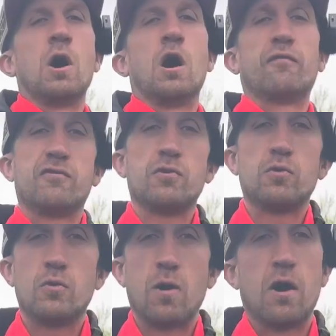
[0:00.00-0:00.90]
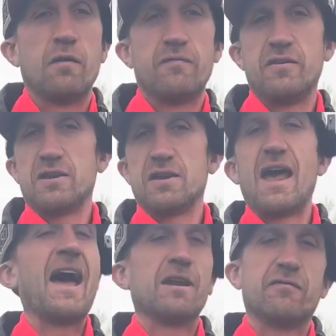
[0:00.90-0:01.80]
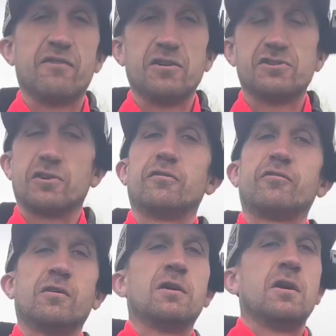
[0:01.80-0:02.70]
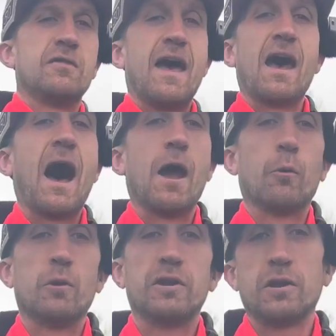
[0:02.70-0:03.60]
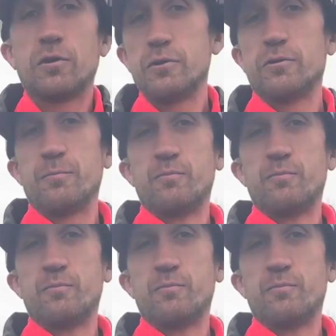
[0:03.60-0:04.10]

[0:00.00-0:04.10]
a few of the added features that I would include.